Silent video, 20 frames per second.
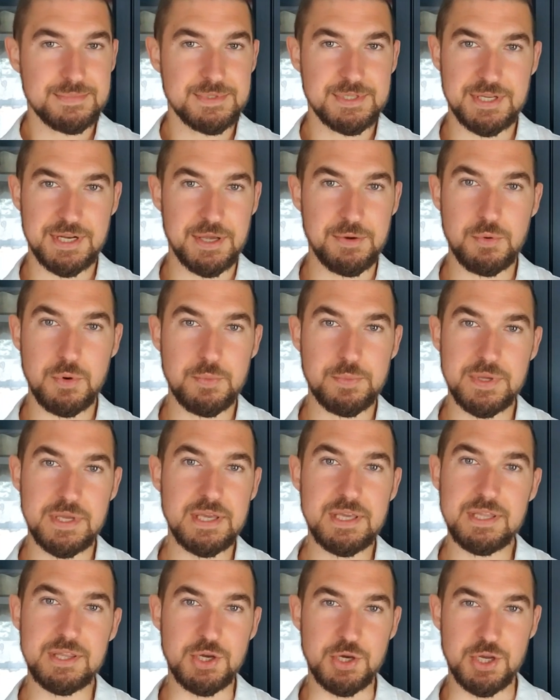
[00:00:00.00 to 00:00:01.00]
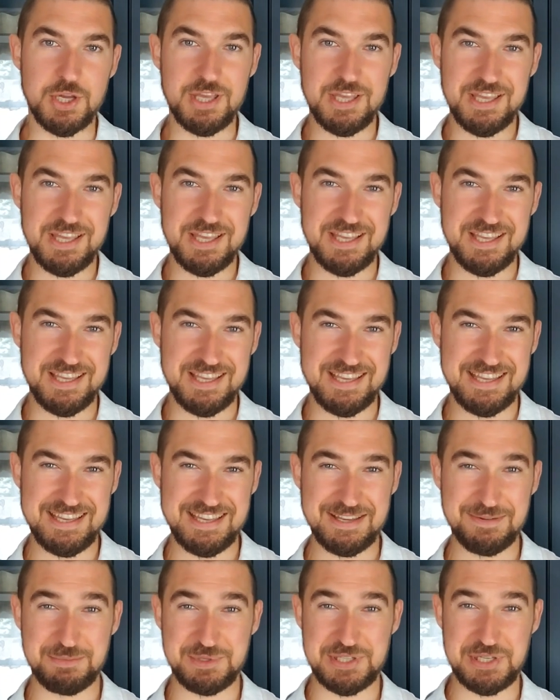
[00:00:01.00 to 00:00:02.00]
today won't be either.
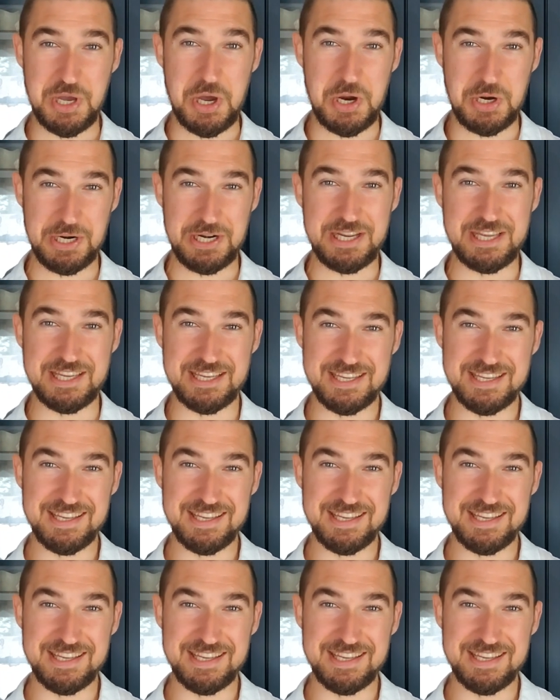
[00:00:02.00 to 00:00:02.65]
I'm sorry.